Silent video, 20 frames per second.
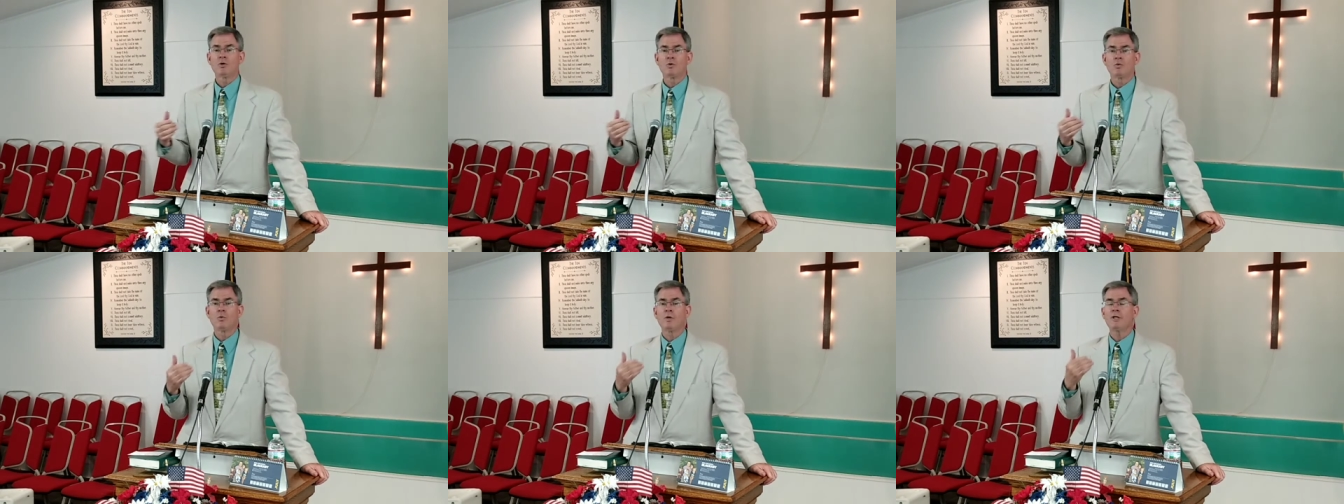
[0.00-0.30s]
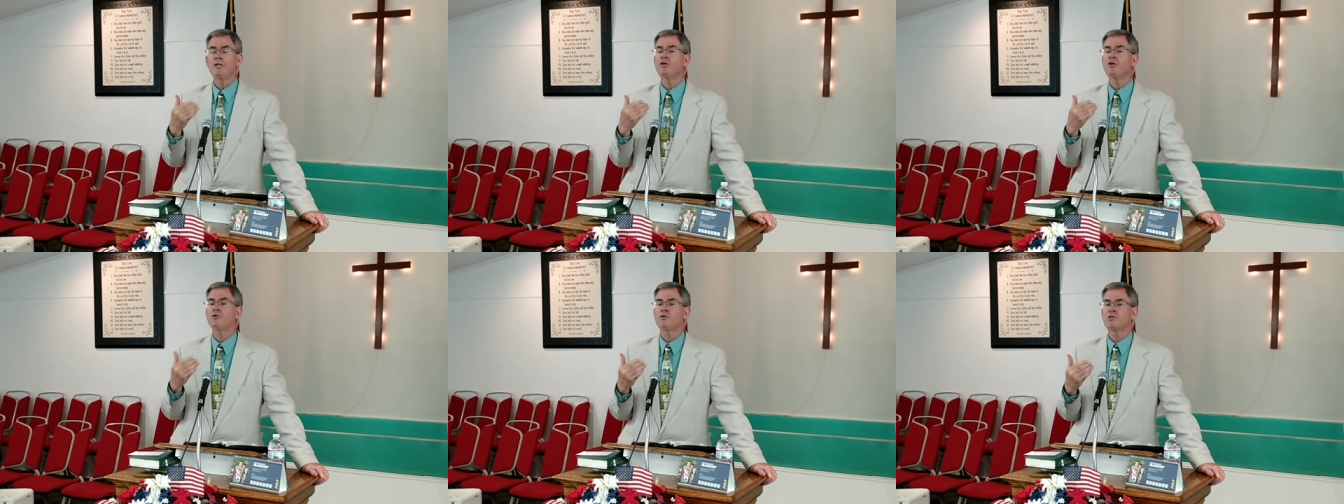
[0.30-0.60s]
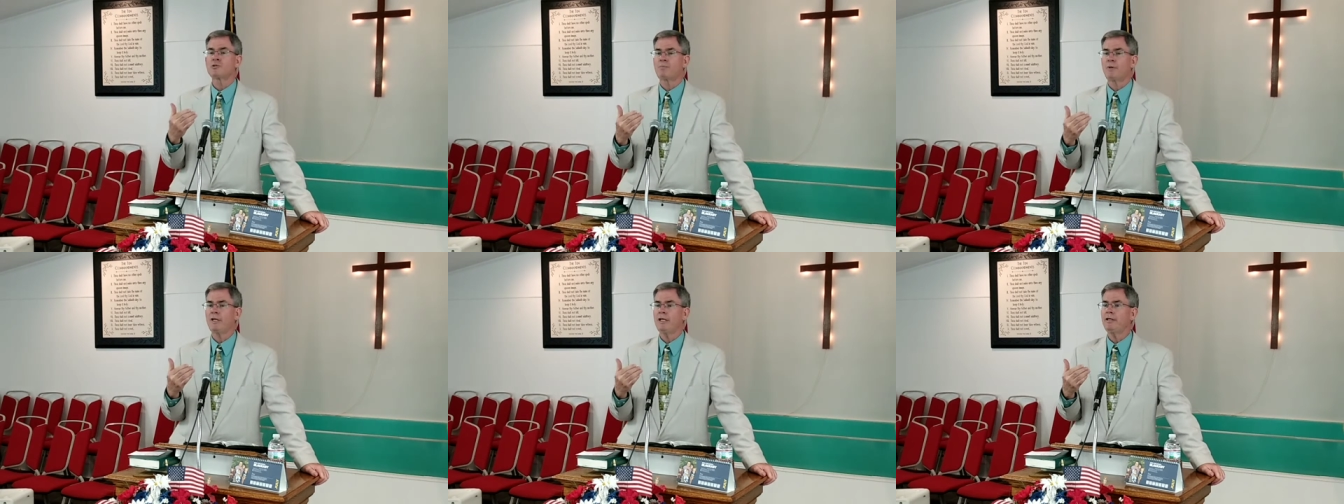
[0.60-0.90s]
When you
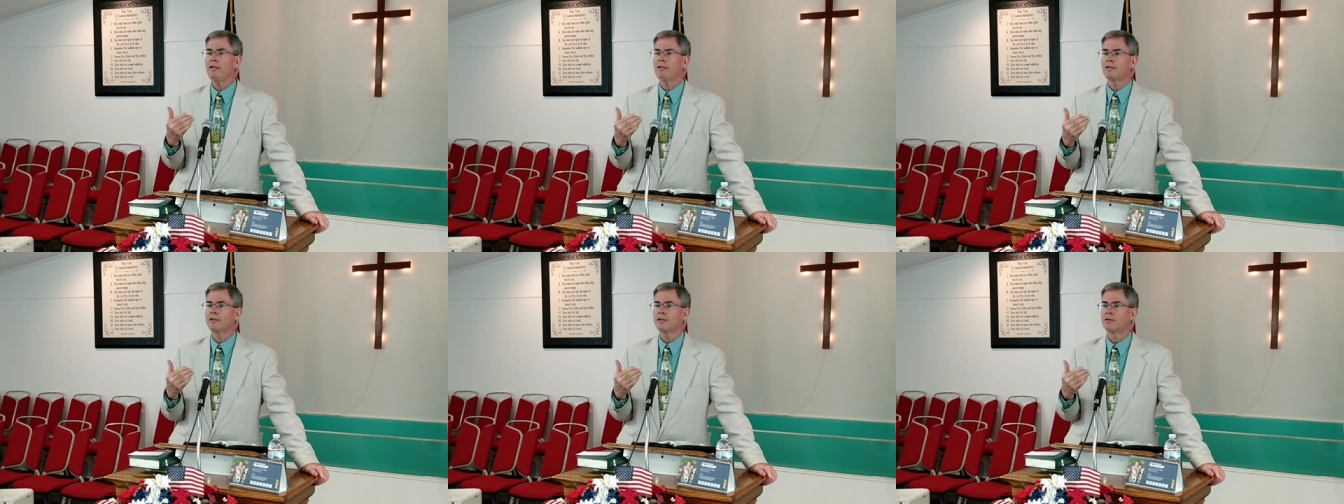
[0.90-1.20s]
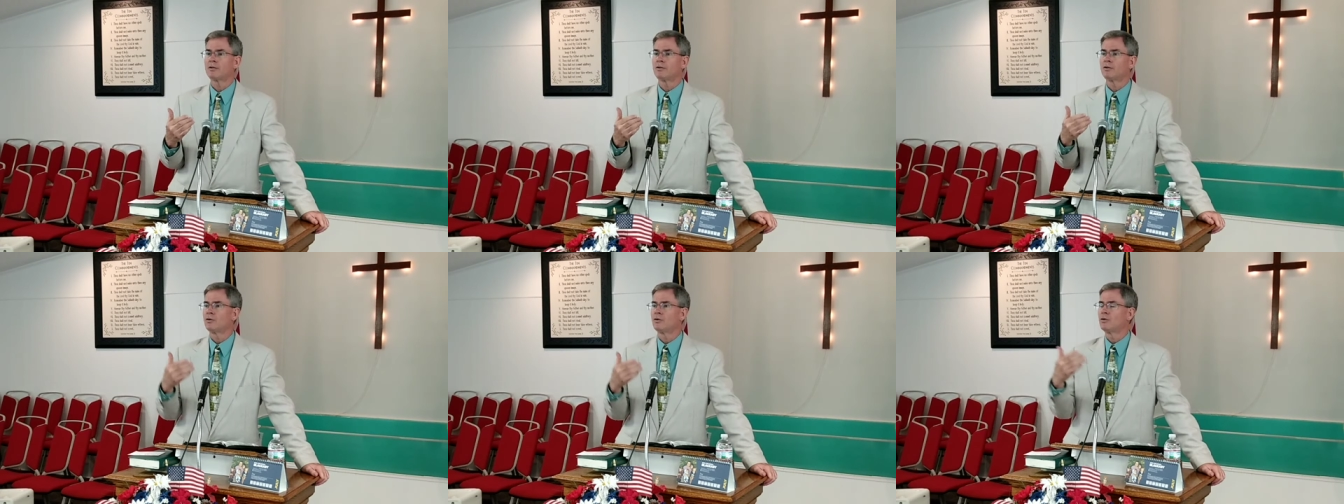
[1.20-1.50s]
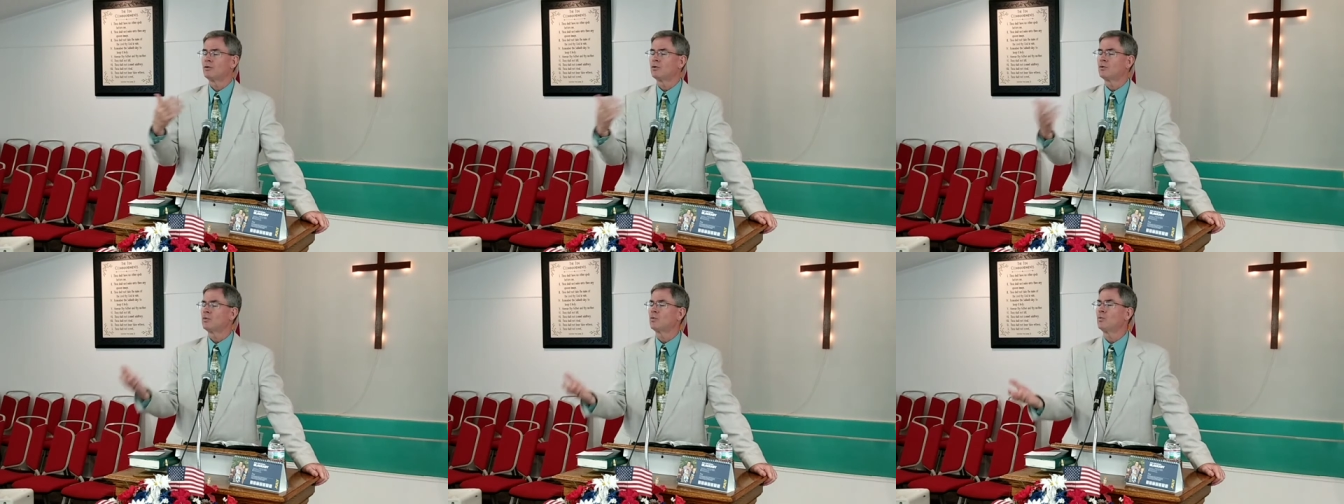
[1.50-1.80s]
speak,
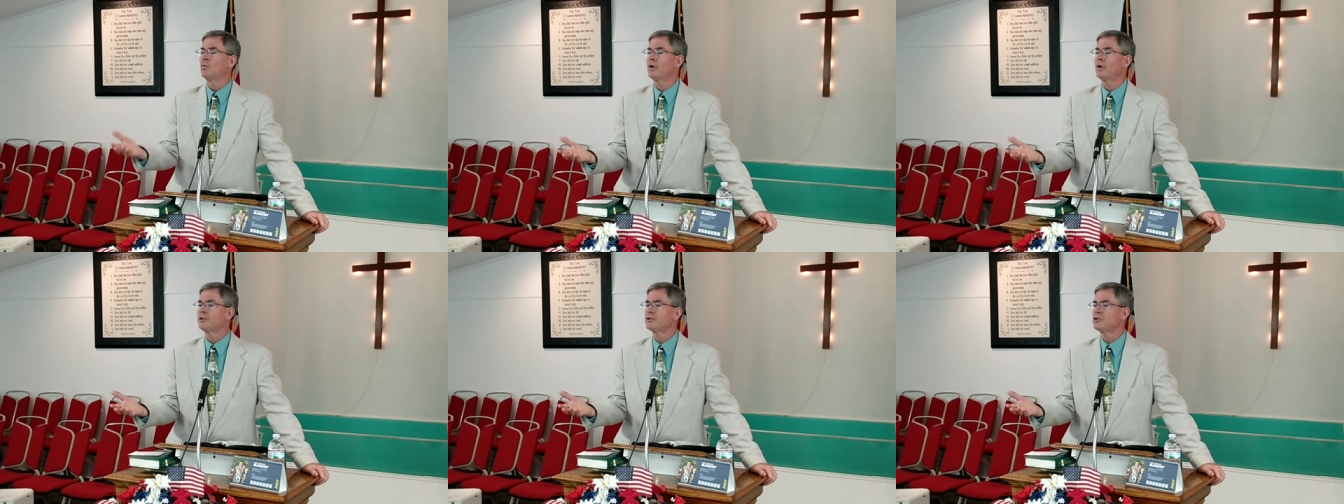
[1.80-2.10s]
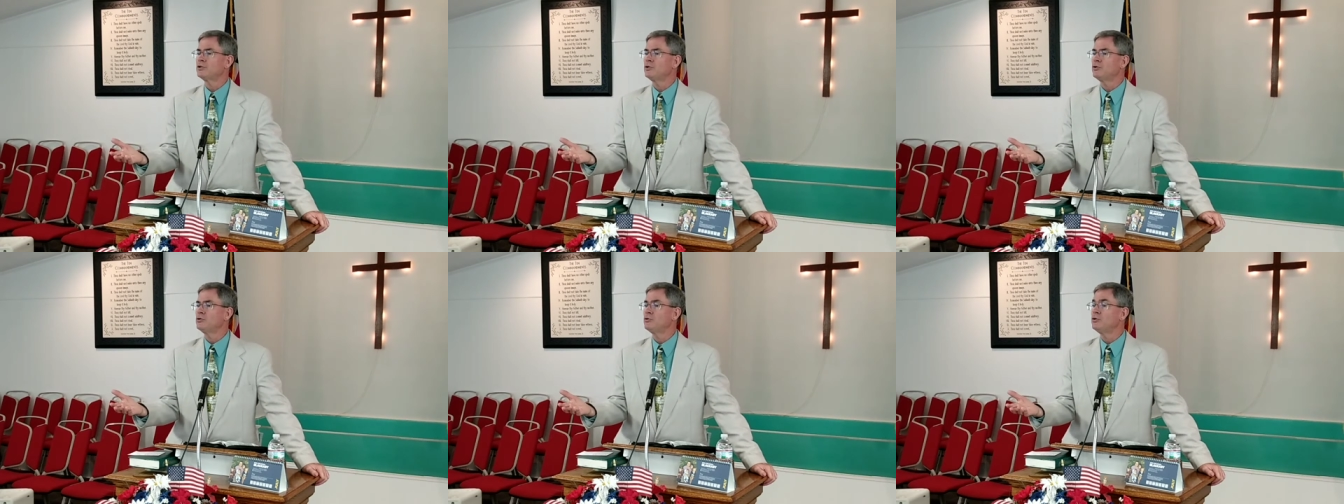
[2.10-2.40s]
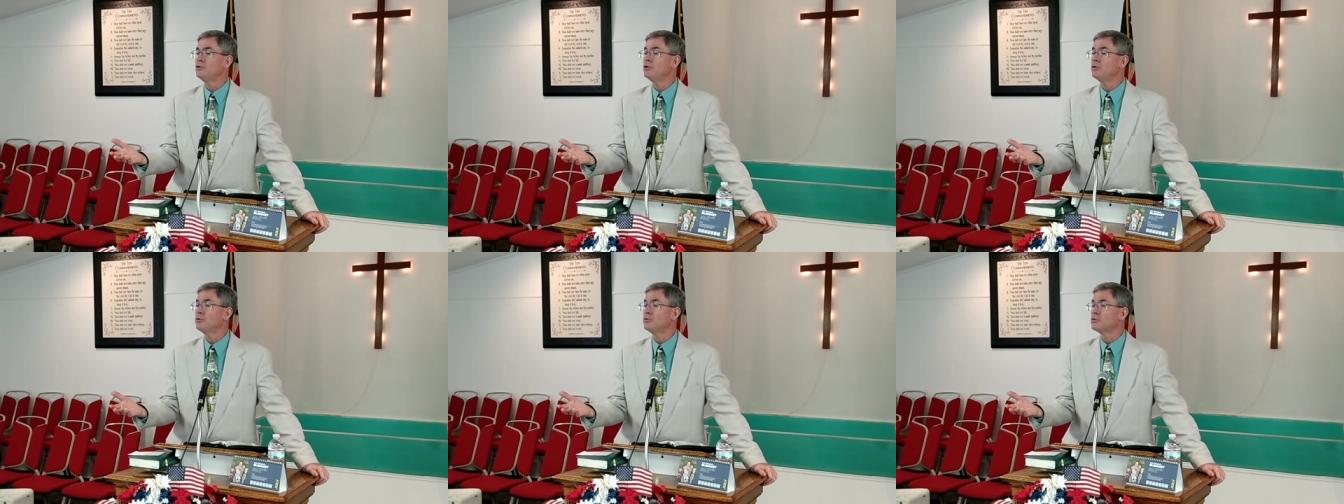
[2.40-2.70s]
what do you
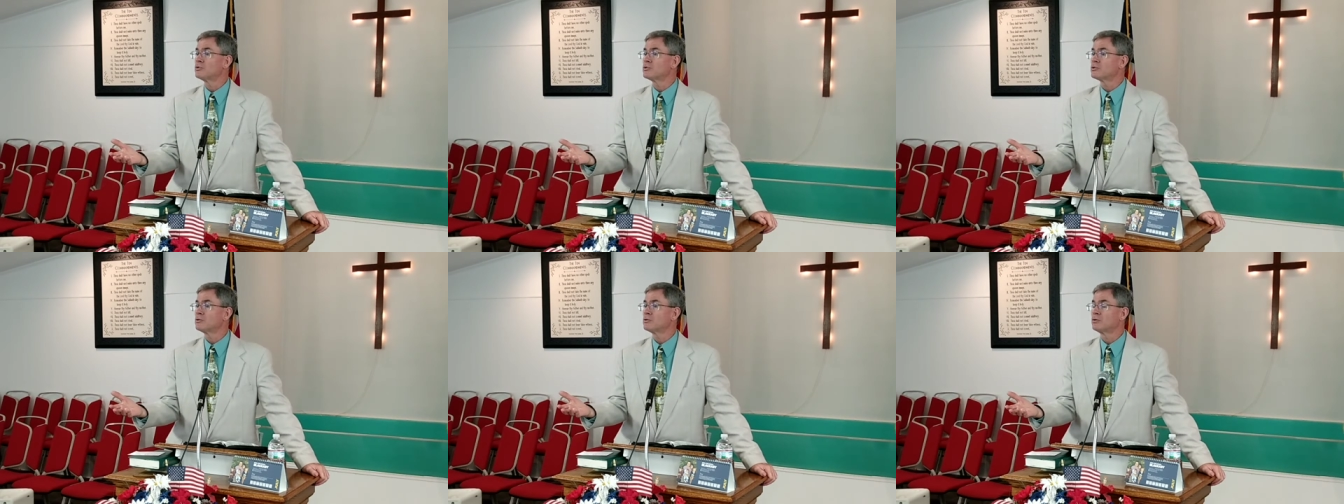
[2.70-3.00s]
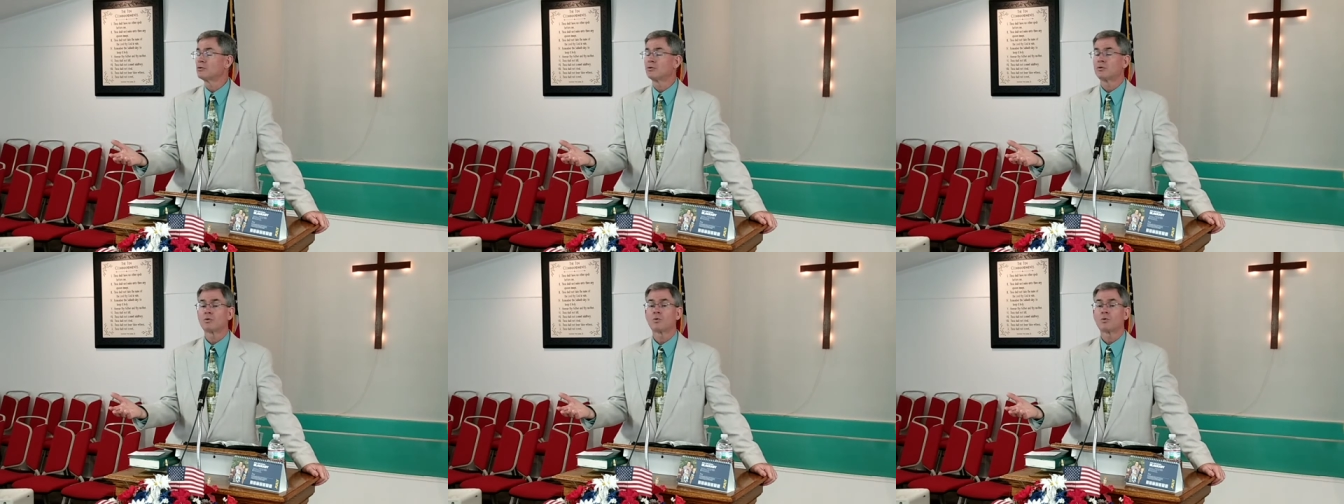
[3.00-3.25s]
use?